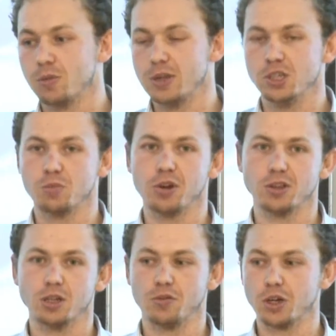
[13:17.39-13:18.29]
species
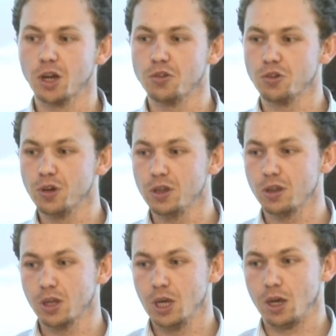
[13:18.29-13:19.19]
present in different
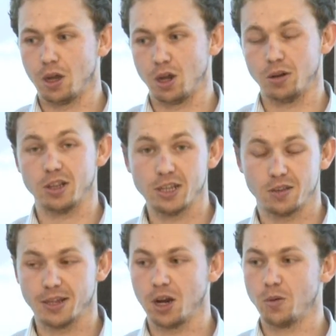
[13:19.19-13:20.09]
countries, diseases
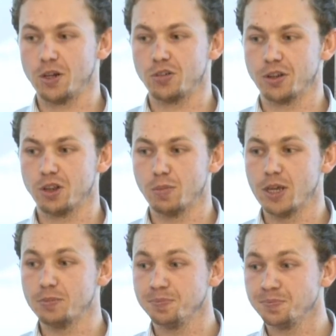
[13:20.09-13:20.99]
they currently transmit,